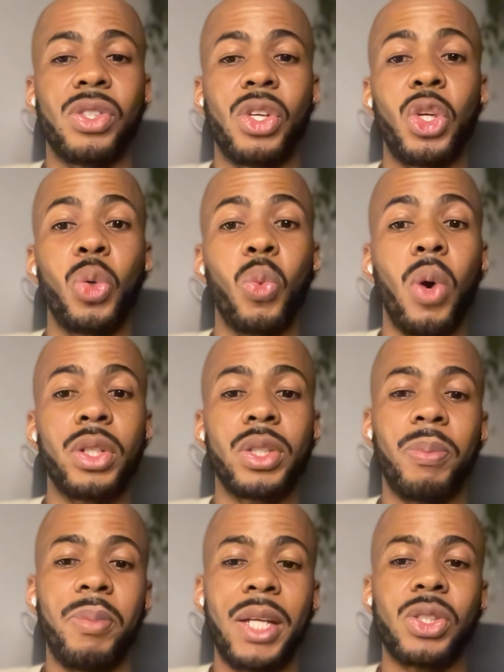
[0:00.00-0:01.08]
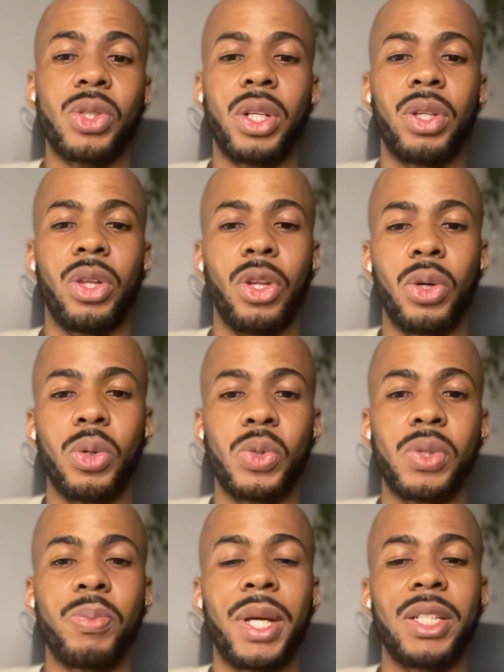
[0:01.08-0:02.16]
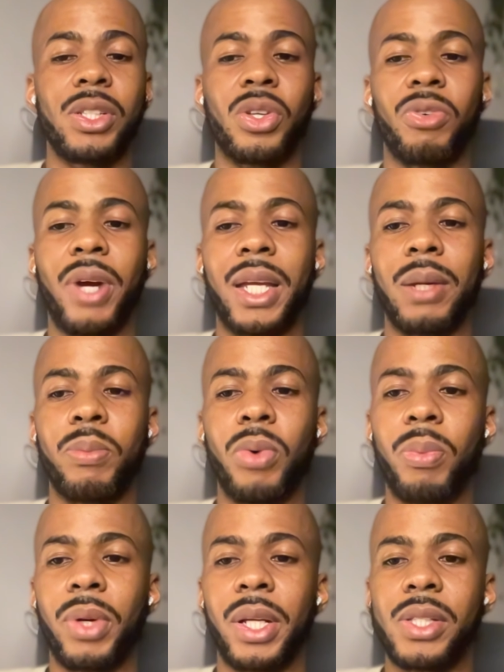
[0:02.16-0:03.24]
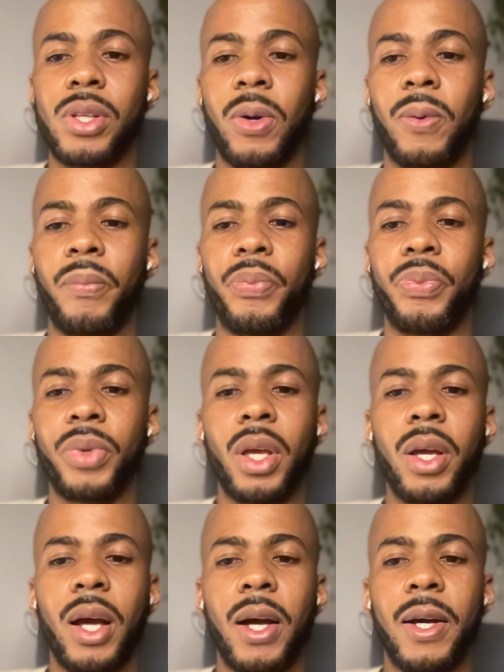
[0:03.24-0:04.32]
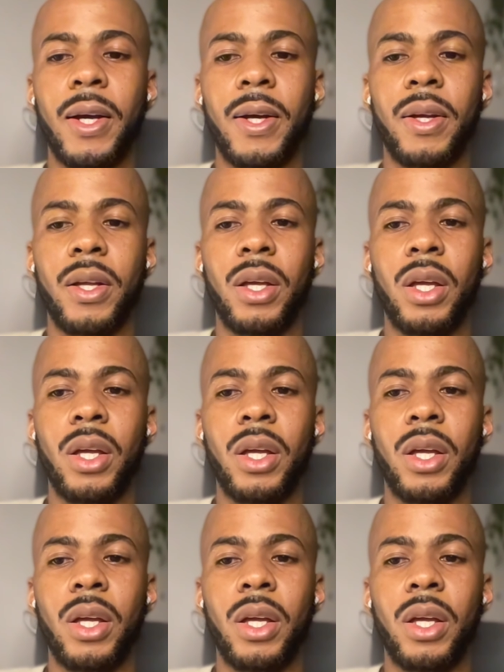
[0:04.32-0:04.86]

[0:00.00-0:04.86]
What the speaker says: So you'd want to make sure that those pages are ranking properly. So now